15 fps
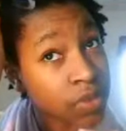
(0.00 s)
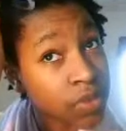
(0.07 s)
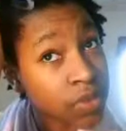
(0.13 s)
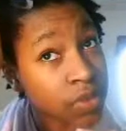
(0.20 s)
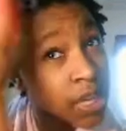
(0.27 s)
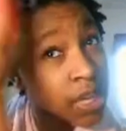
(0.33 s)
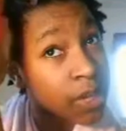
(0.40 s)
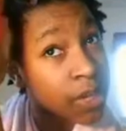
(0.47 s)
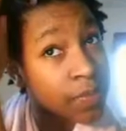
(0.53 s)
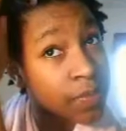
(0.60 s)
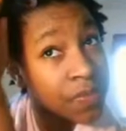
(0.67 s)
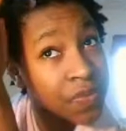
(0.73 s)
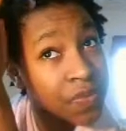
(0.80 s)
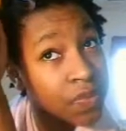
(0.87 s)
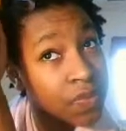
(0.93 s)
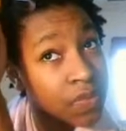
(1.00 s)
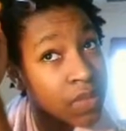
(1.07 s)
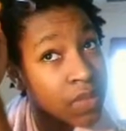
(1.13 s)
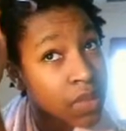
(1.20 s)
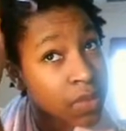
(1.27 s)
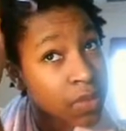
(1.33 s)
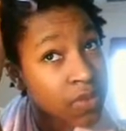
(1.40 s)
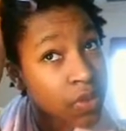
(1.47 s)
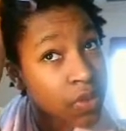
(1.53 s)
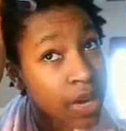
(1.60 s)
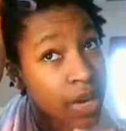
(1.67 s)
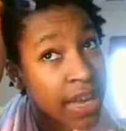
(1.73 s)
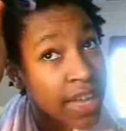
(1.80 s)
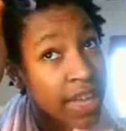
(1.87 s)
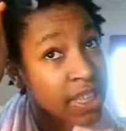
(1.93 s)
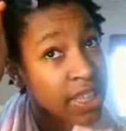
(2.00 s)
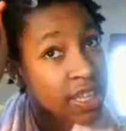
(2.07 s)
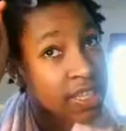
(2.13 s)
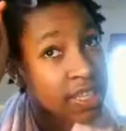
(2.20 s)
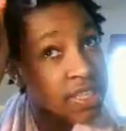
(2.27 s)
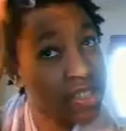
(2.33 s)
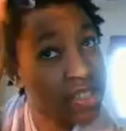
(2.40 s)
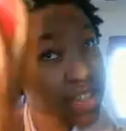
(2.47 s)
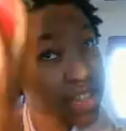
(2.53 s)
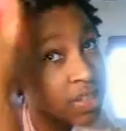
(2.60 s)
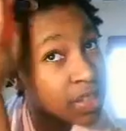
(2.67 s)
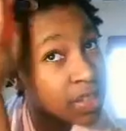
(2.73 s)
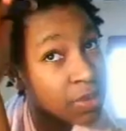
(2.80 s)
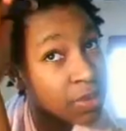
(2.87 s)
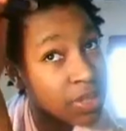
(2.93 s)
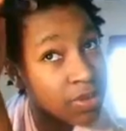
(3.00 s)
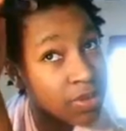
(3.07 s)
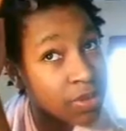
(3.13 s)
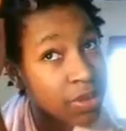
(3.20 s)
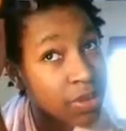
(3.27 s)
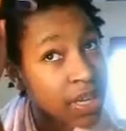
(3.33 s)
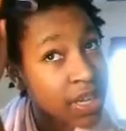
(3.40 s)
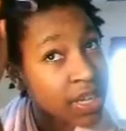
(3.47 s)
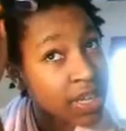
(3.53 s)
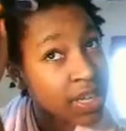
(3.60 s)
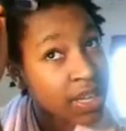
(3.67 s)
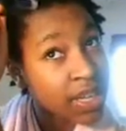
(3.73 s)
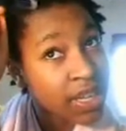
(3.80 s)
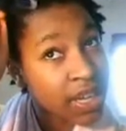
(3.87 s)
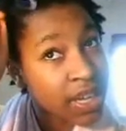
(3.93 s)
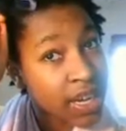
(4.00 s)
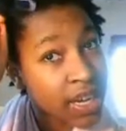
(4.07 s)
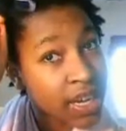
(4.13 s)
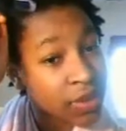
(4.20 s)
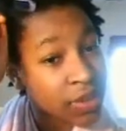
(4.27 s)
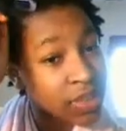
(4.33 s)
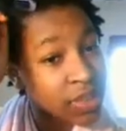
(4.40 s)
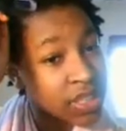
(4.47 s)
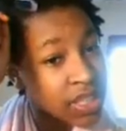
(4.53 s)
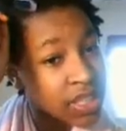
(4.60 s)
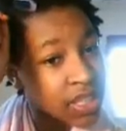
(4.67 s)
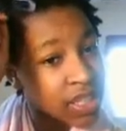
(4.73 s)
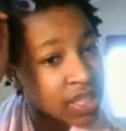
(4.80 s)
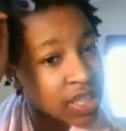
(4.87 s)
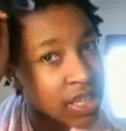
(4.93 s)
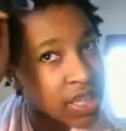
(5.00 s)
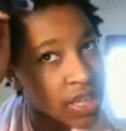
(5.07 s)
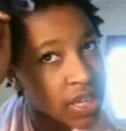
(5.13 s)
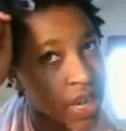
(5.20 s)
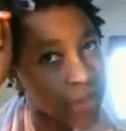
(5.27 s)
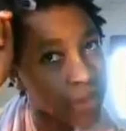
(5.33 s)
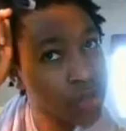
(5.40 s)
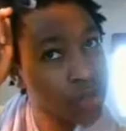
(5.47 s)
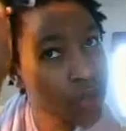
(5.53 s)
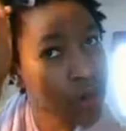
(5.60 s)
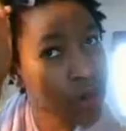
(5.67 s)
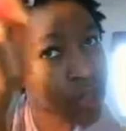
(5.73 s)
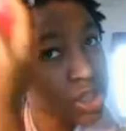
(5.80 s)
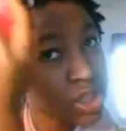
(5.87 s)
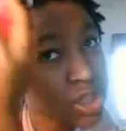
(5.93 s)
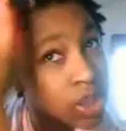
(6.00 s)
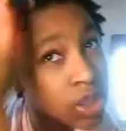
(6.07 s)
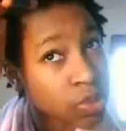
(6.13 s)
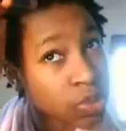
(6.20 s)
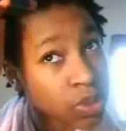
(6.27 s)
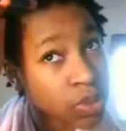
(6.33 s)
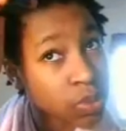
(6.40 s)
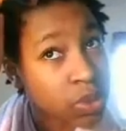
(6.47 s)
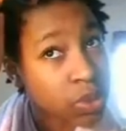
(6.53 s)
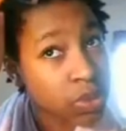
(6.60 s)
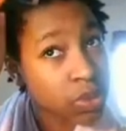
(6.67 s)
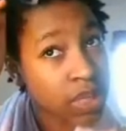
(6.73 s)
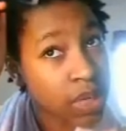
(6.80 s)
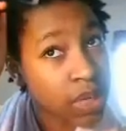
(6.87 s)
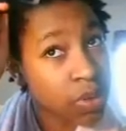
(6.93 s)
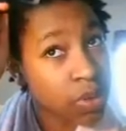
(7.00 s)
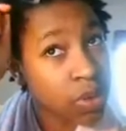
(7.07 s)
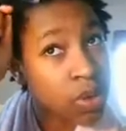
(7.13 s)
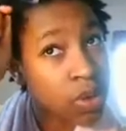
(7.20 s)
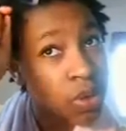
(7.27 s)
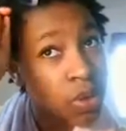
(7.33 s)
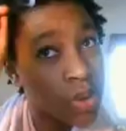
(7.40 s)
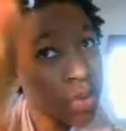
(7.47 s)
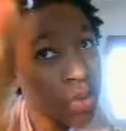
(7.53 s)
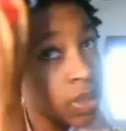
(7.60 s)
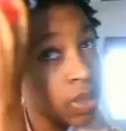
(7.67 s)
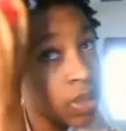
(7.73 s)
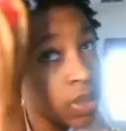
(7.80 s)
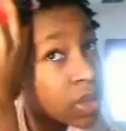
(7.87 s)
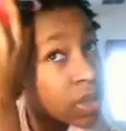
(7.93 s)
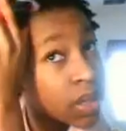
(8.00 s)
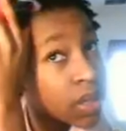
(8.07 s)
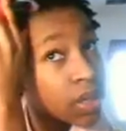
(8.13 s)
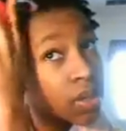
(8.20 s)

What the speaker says: Like, before I had this, detangling was so annoying, and I only did it, like, after I washed it, which was, like, once a week.